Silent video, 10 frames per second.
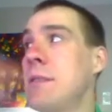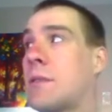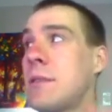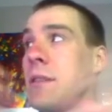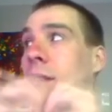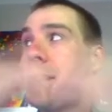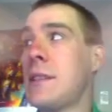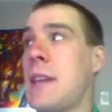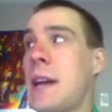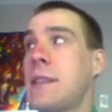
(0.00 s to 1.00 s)
So there's all these
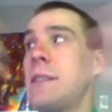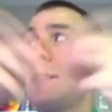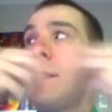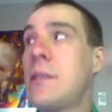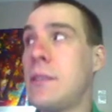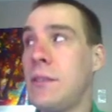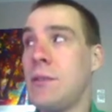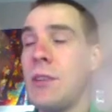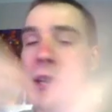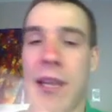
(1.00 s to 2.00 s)
gases in
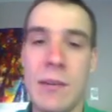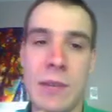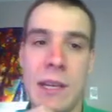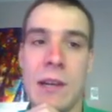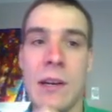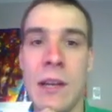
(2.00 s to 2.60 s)
solution out here.